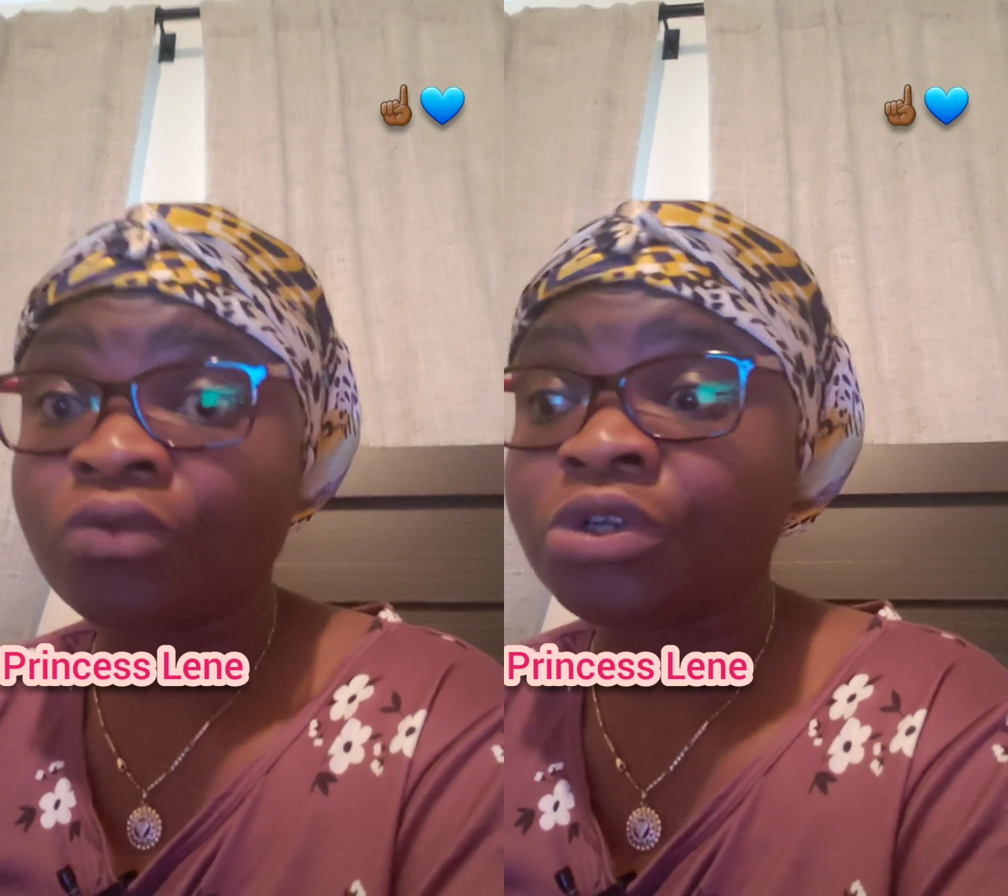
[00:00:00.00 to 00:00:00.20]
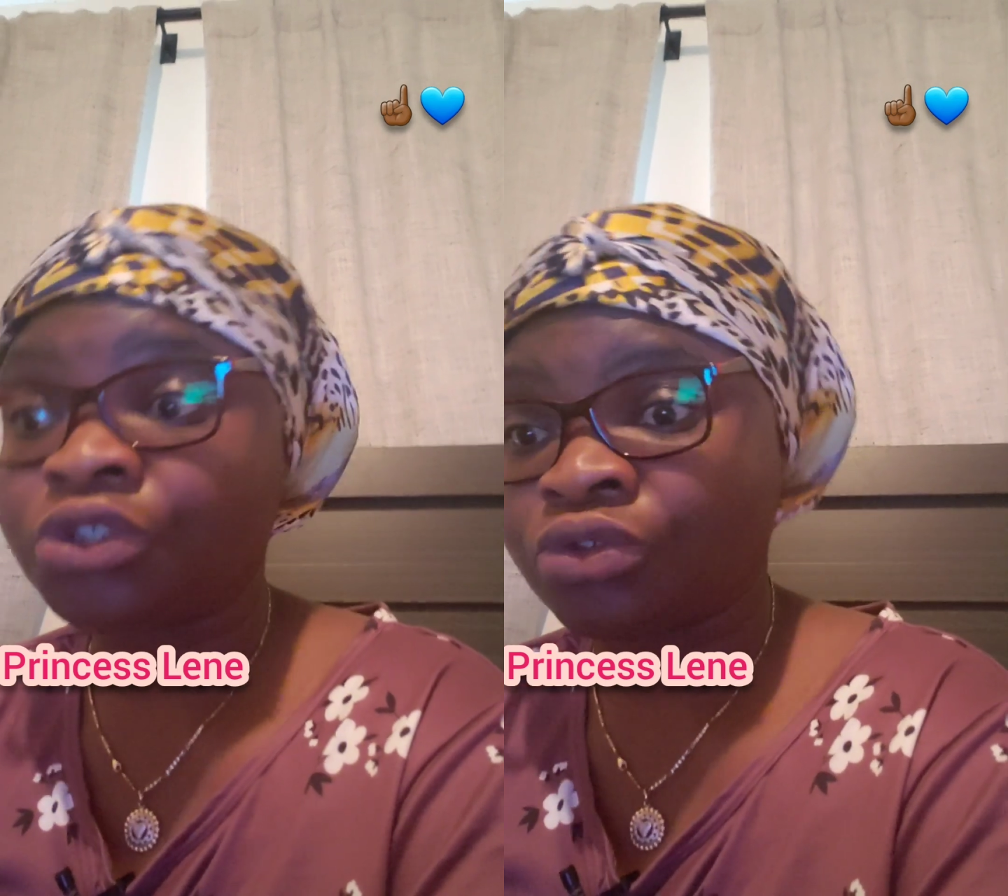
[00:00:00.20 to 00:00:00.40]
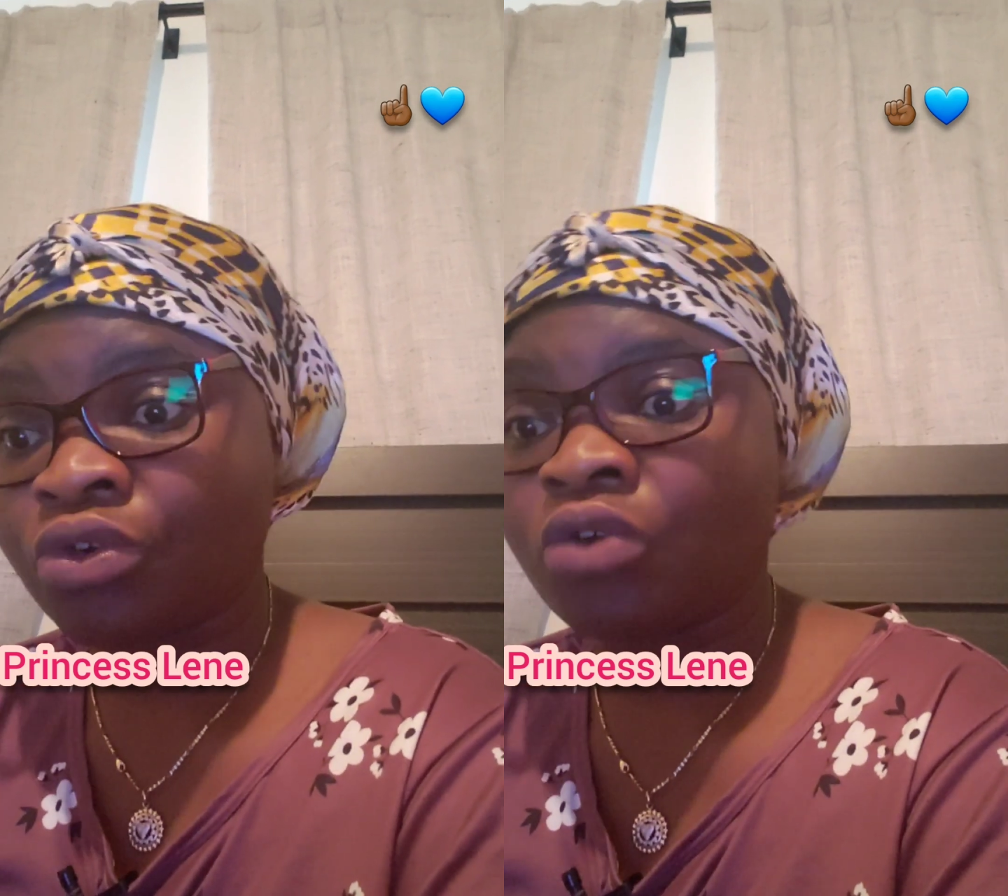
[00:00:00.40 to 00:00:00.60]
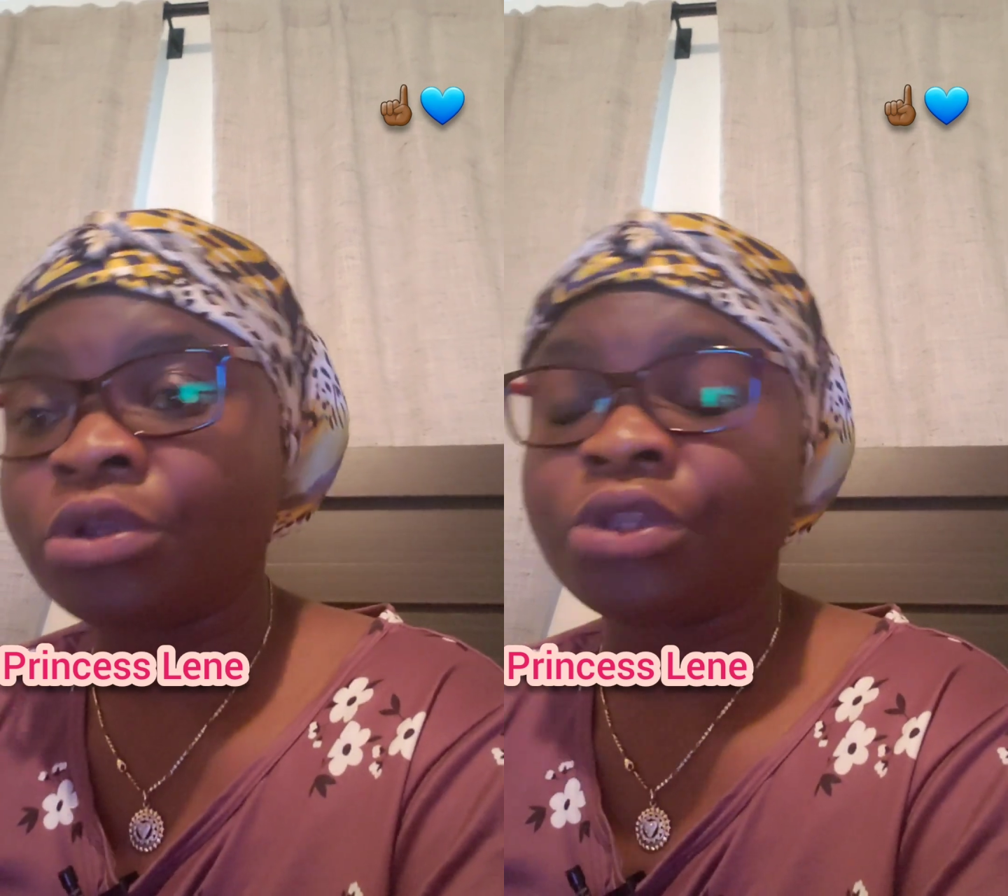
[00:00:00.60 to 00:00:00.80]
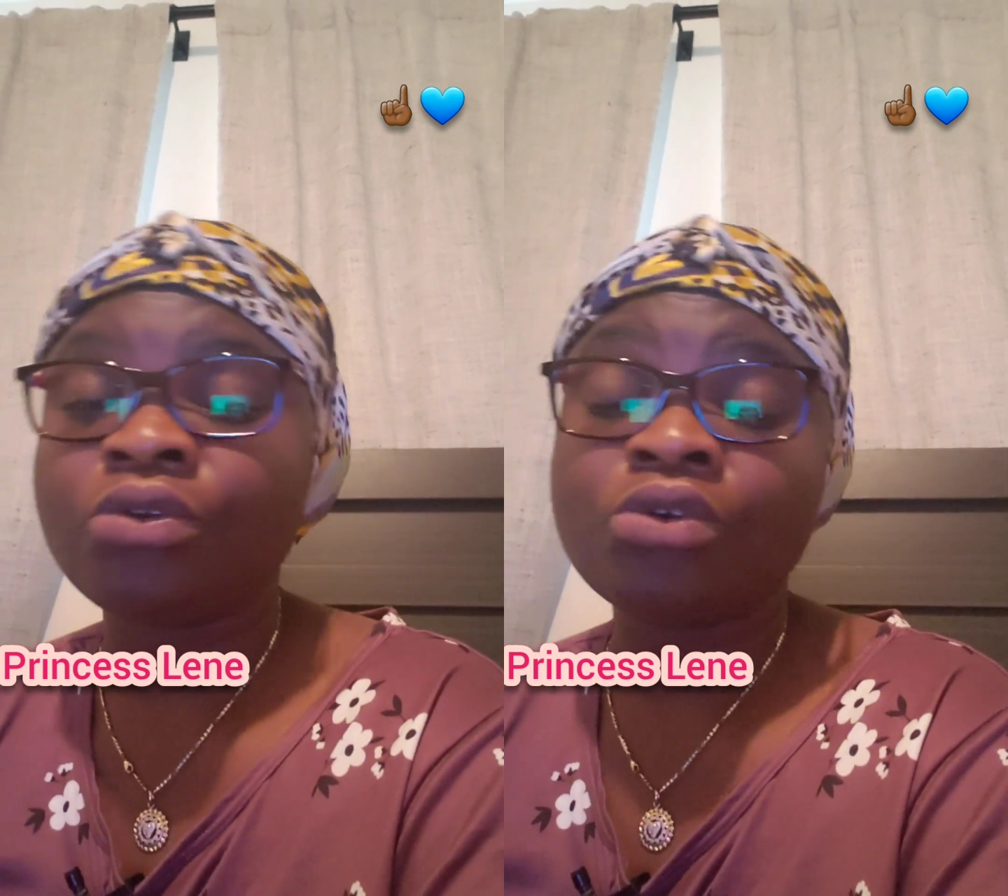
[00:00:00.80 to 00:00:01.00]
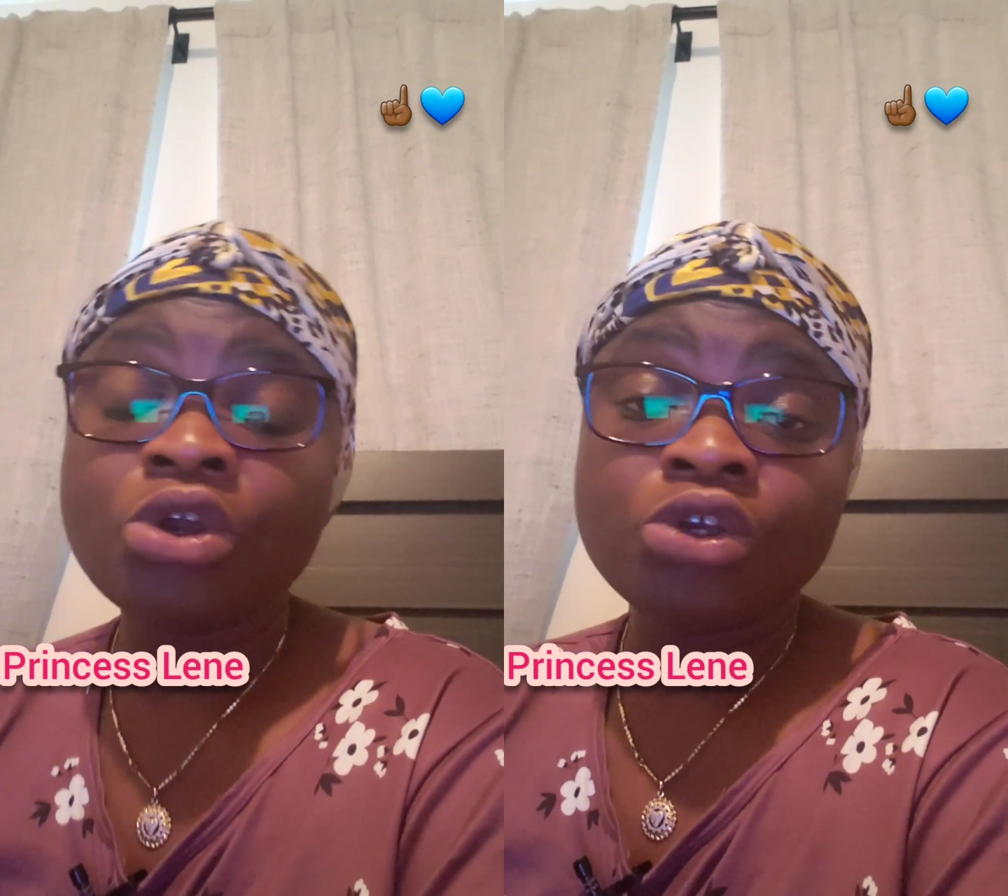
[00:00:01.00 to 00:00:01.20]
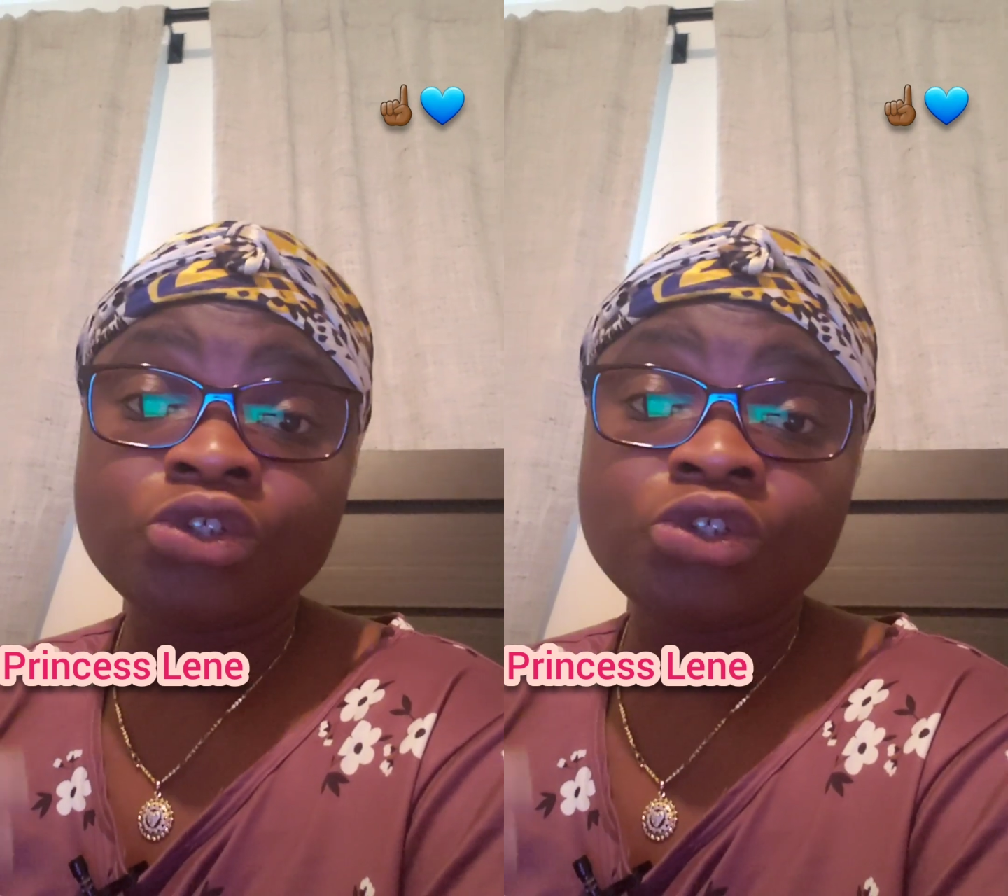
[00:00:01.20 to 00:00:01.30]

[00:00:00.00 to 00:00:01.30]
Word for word: what you're going through.